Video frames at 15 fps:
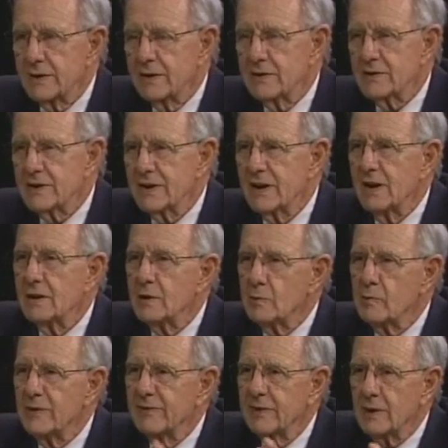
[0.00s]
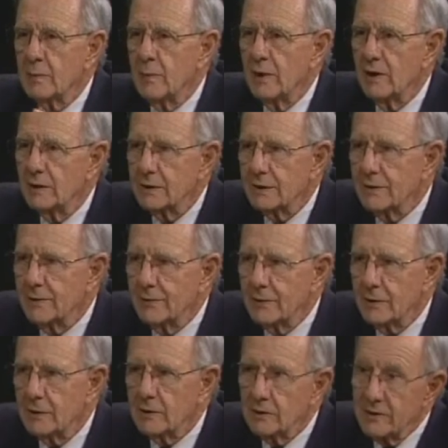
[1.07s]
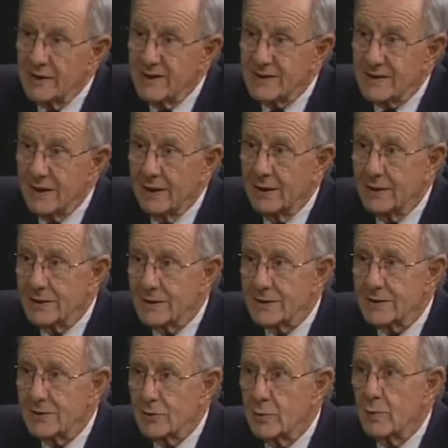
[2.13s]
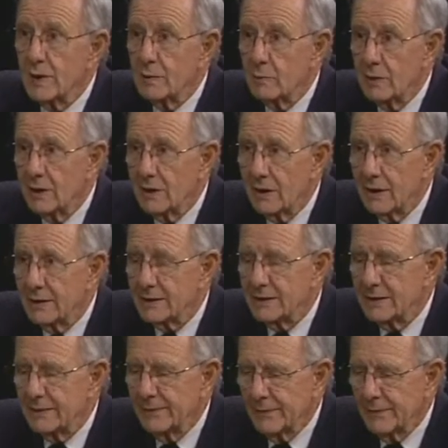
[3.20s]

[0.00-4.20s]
There's the honorific part. If you're good in science, you may be elected.